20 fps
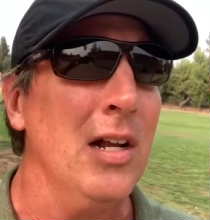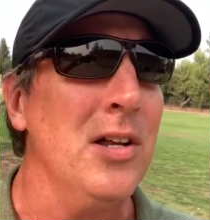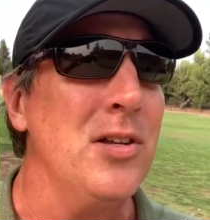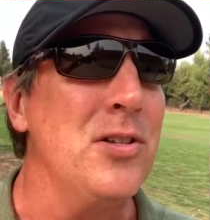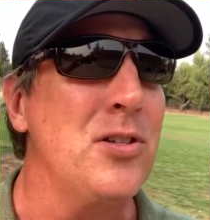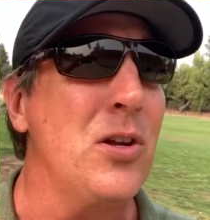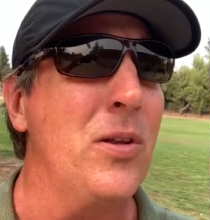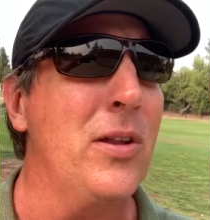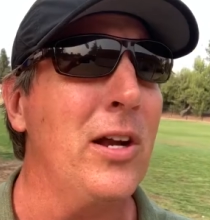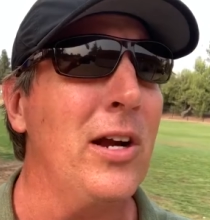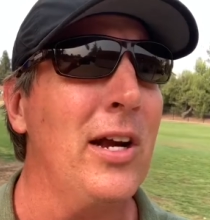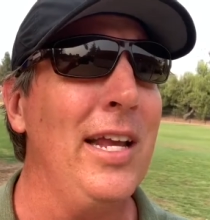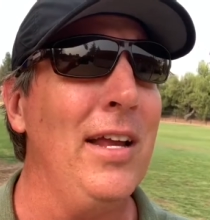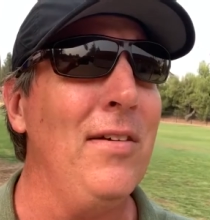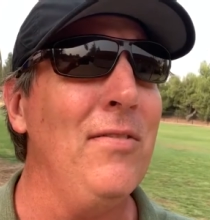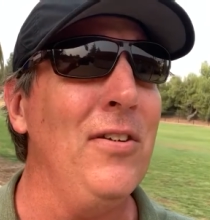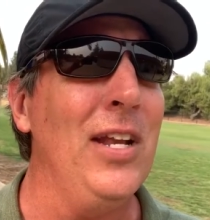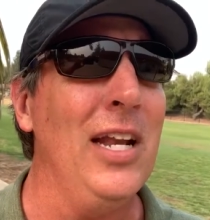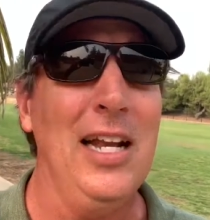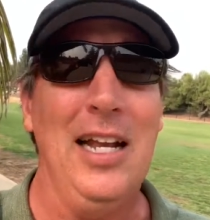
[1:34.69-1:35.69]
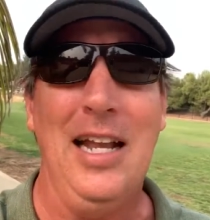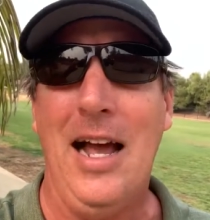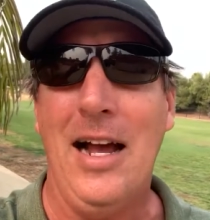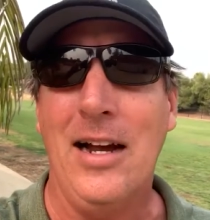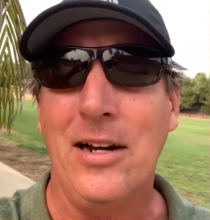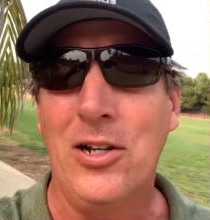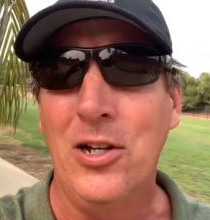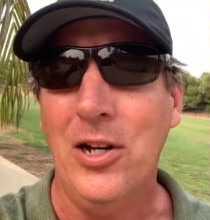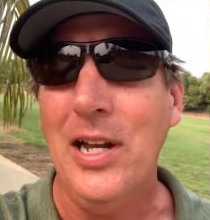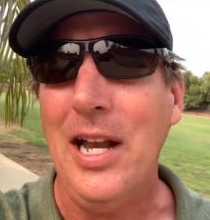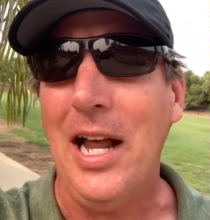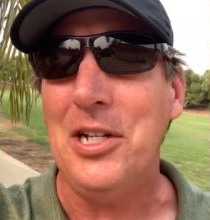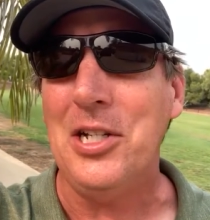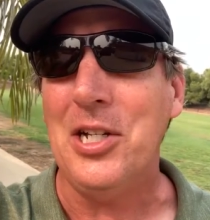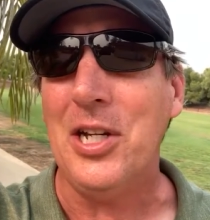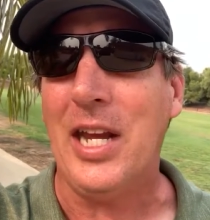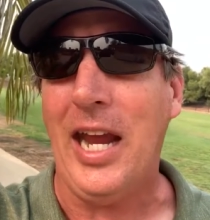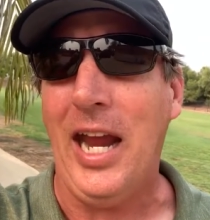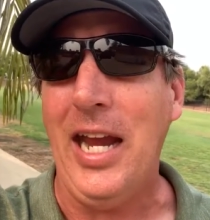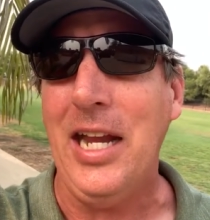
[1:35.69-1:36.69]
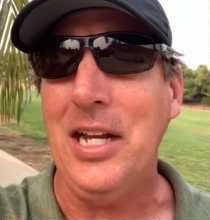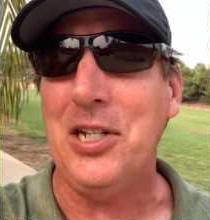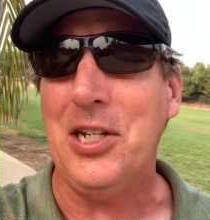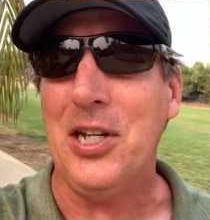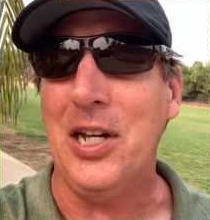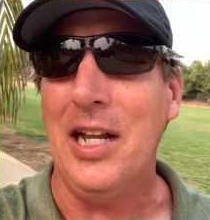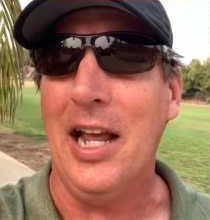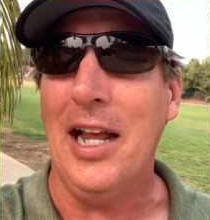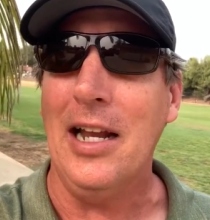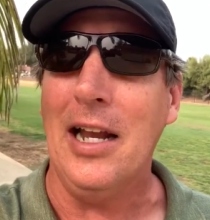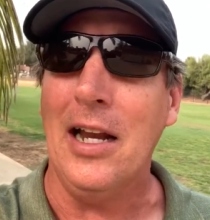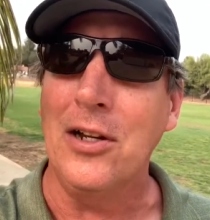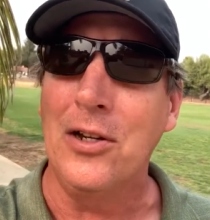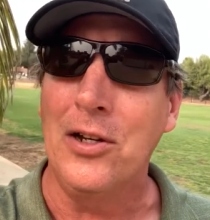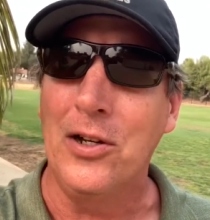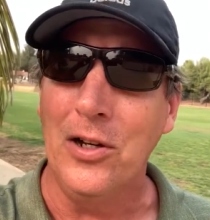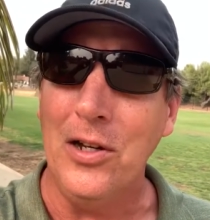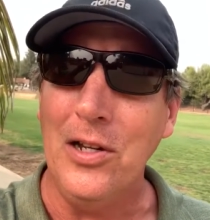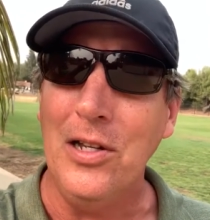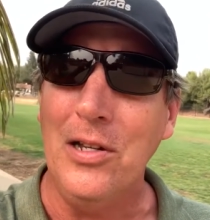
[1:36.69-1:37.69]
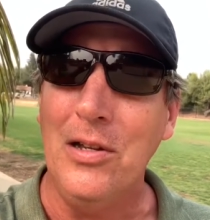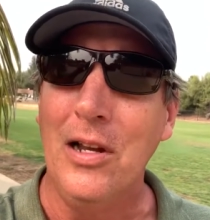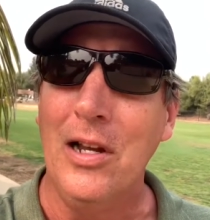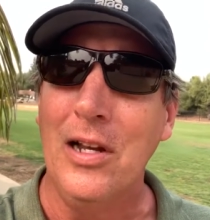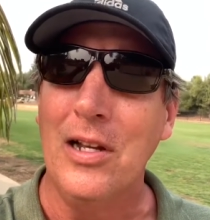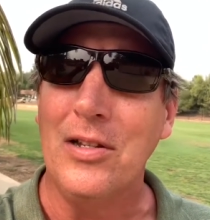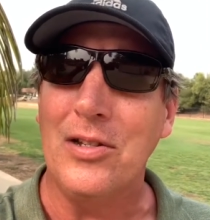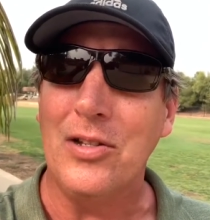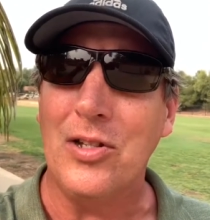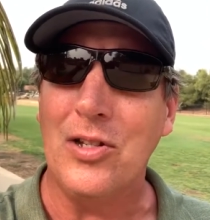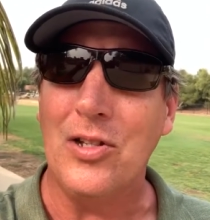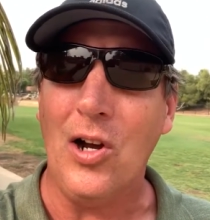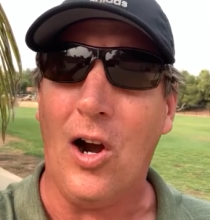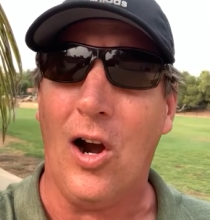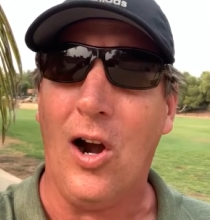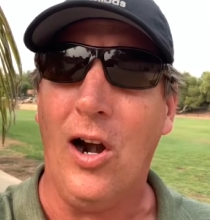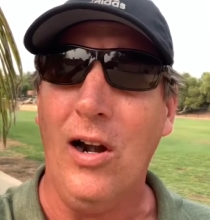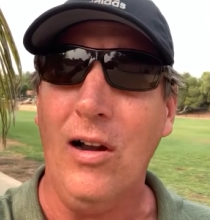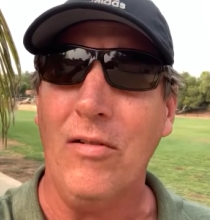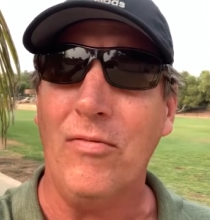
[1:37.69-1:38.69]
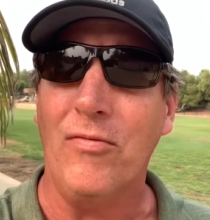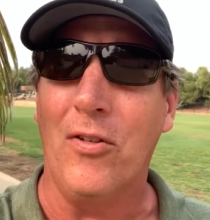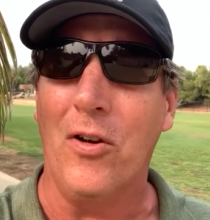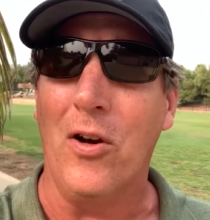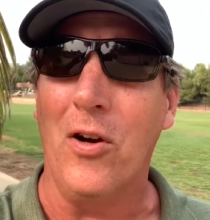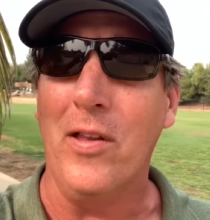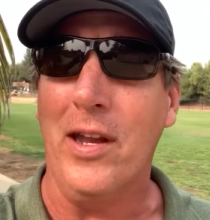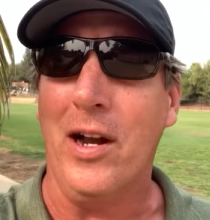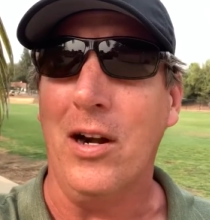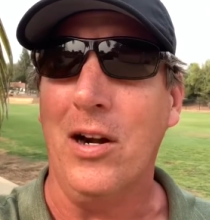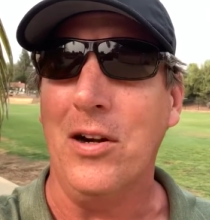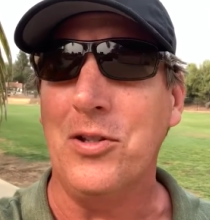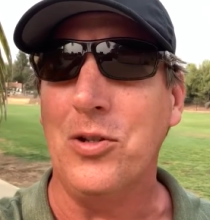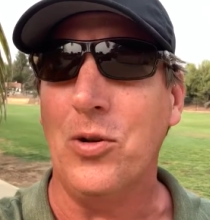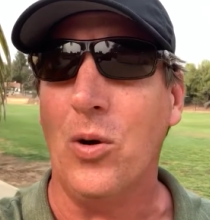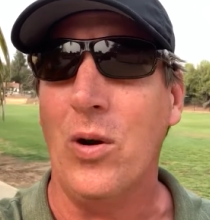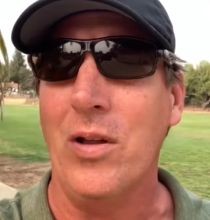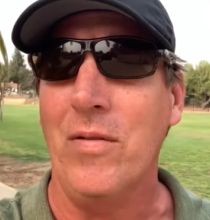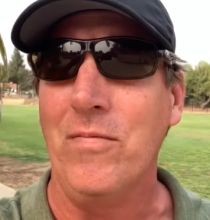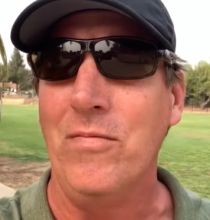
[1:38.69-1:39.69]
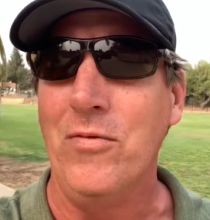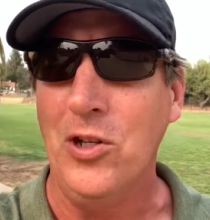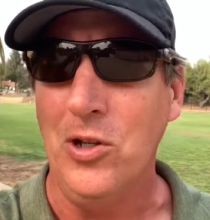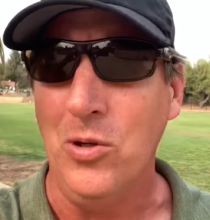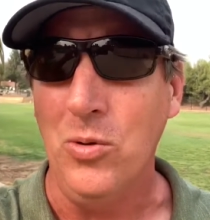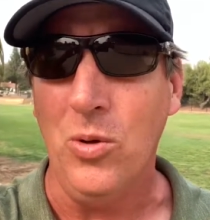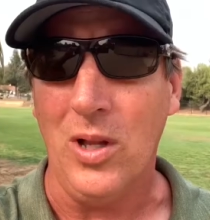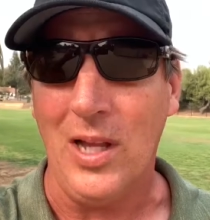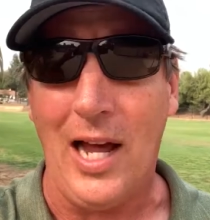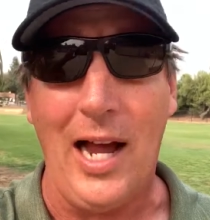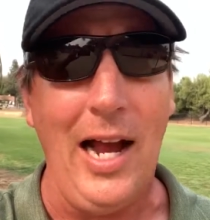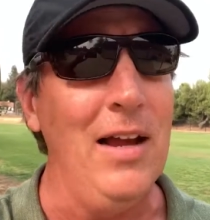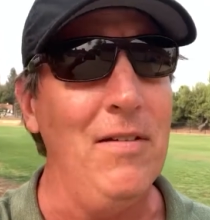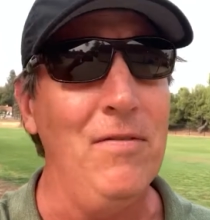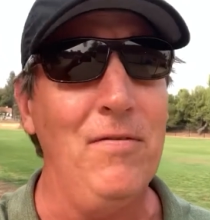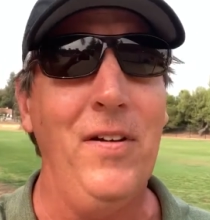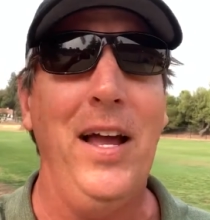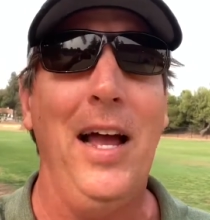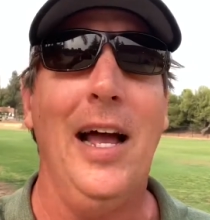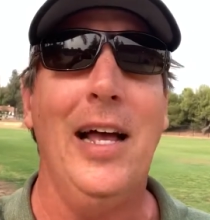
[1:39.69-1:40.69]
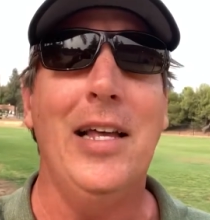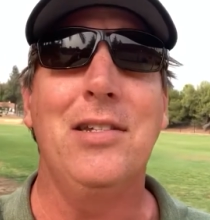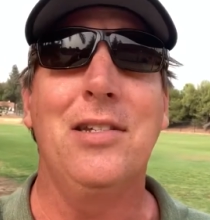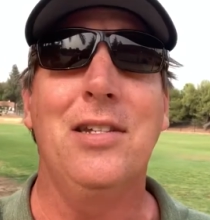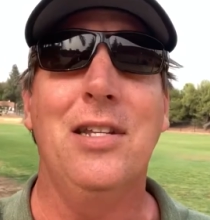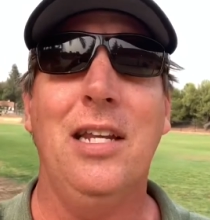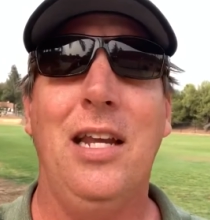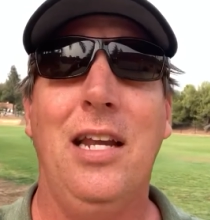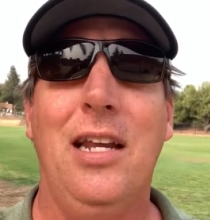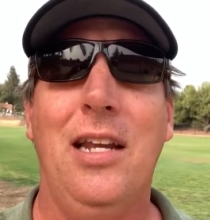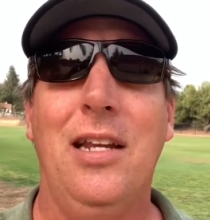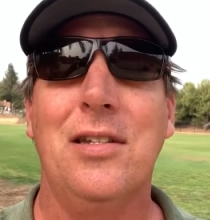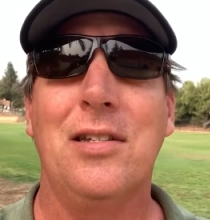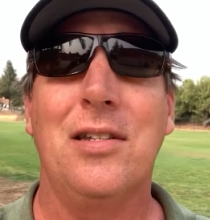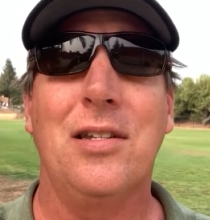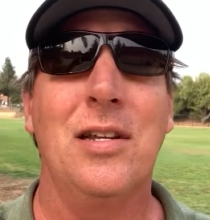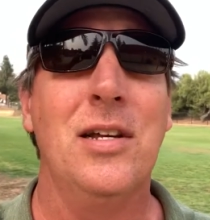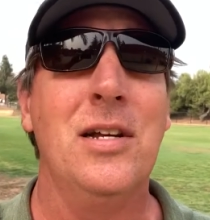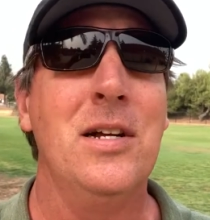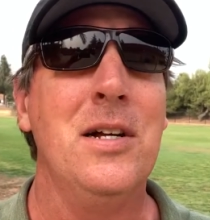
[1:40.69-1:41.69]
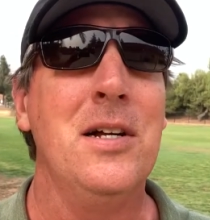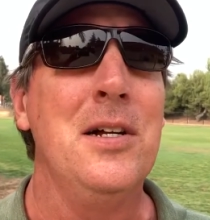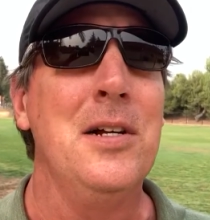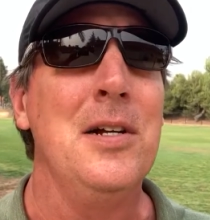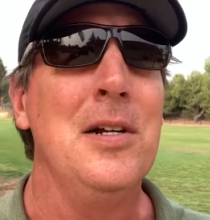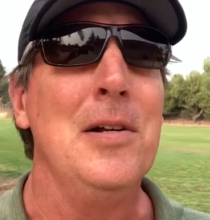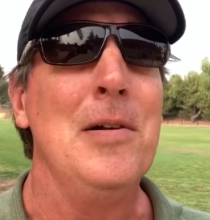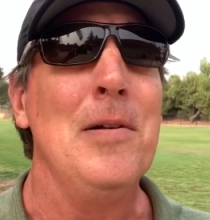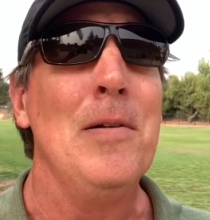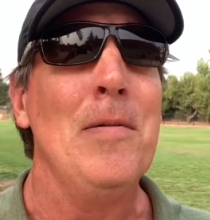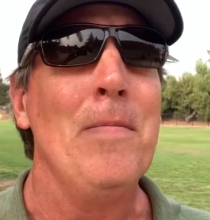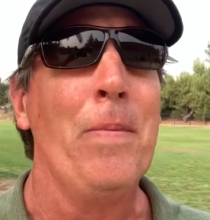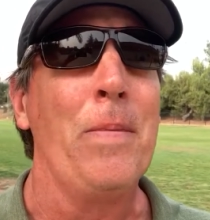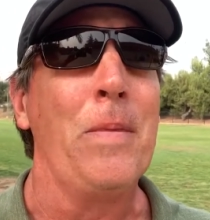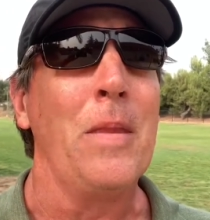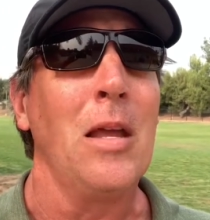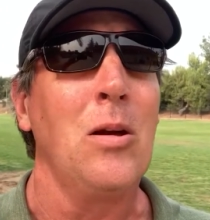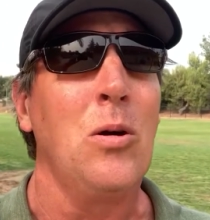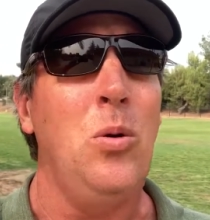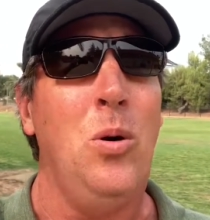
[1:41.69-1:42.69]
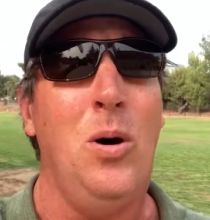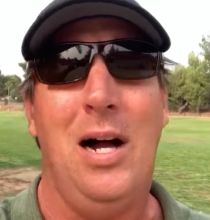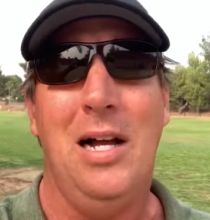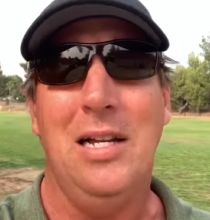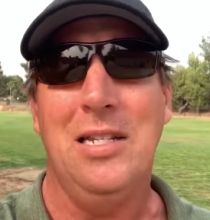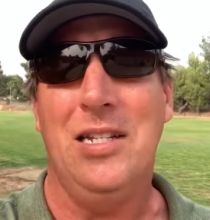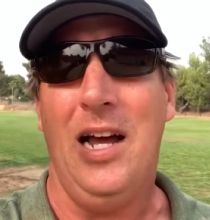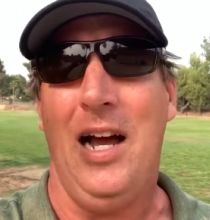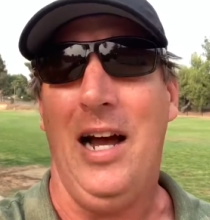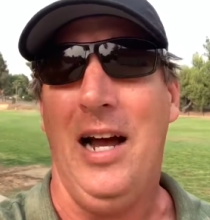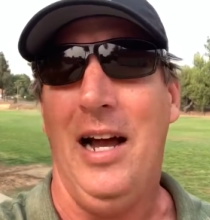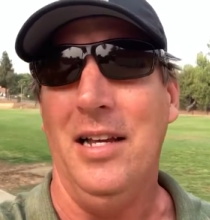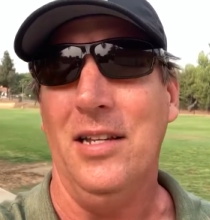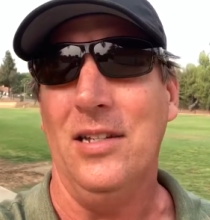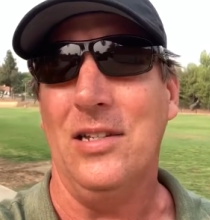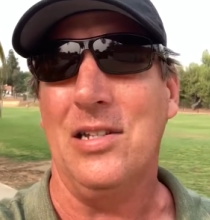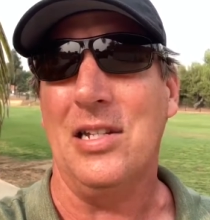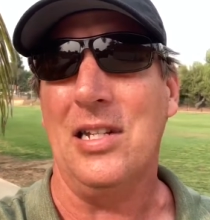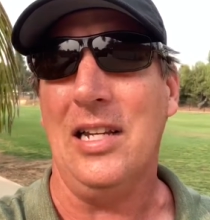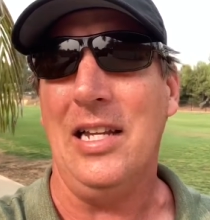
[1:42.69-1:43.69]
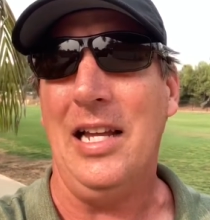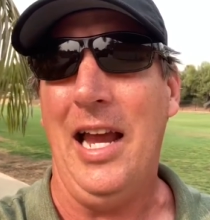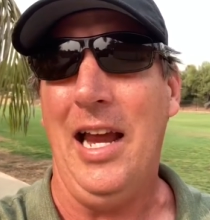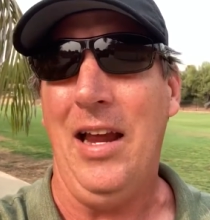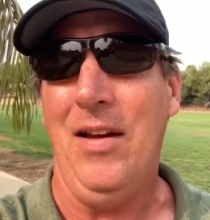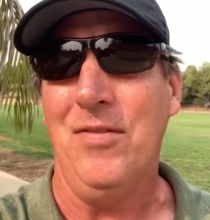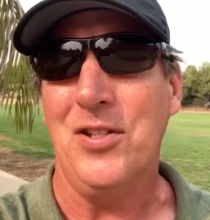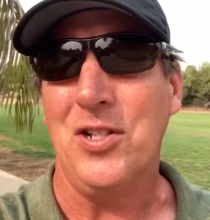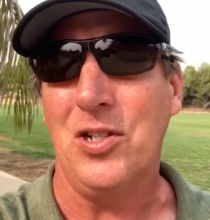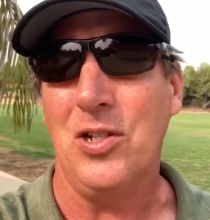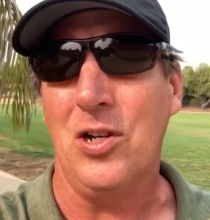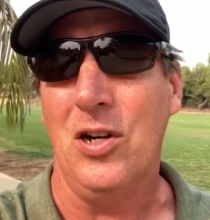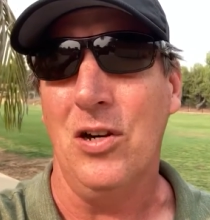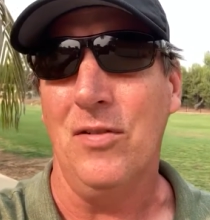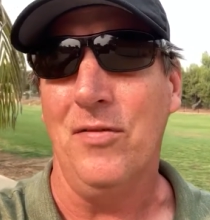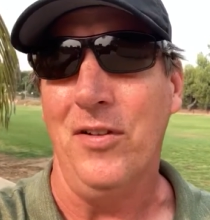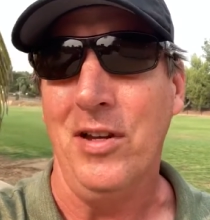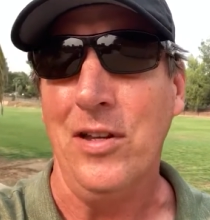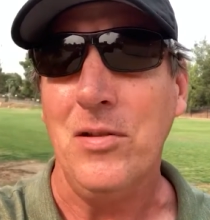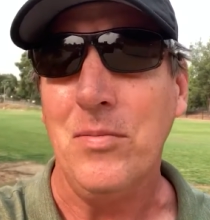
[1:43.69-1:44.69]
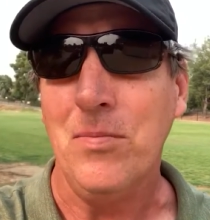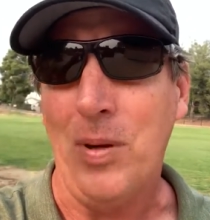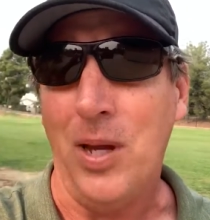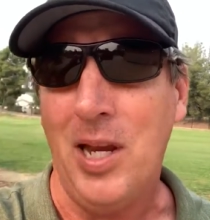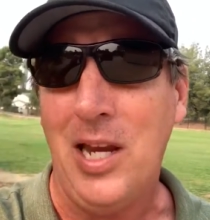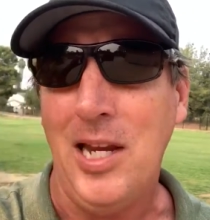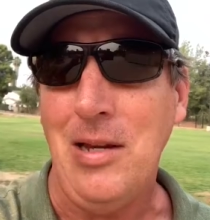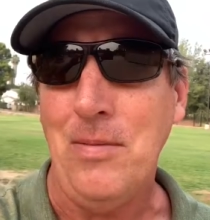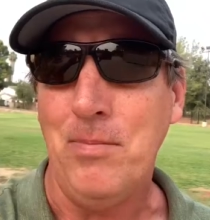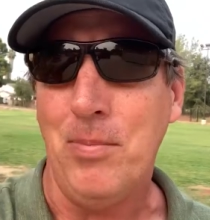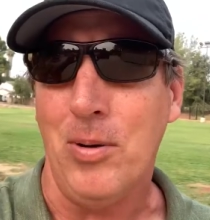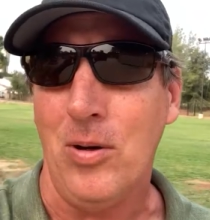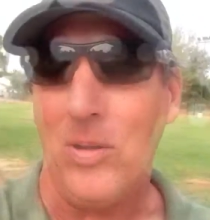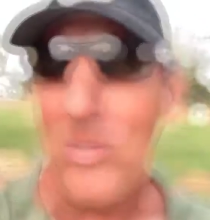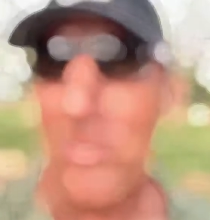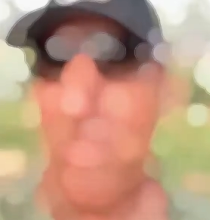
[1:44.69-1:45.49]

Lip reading: So they're given a good education and a good start for their sort of new life as these quasi-slave servant people.